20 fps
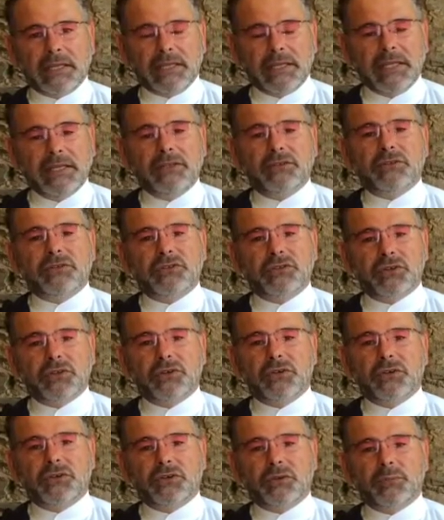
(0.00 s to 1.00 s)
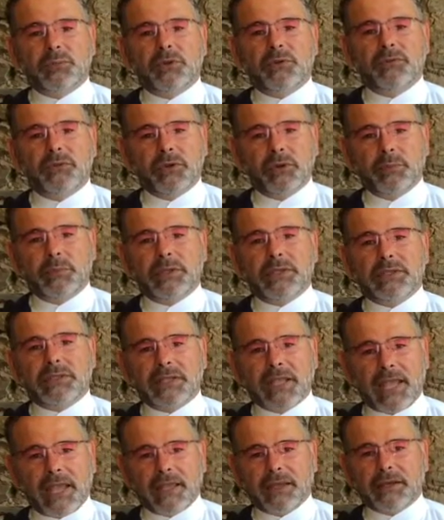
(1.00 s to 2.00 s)
need to turn the proverbial
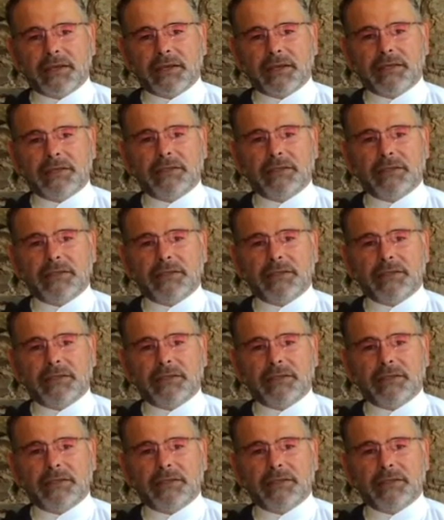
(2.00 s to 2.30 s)
tanker.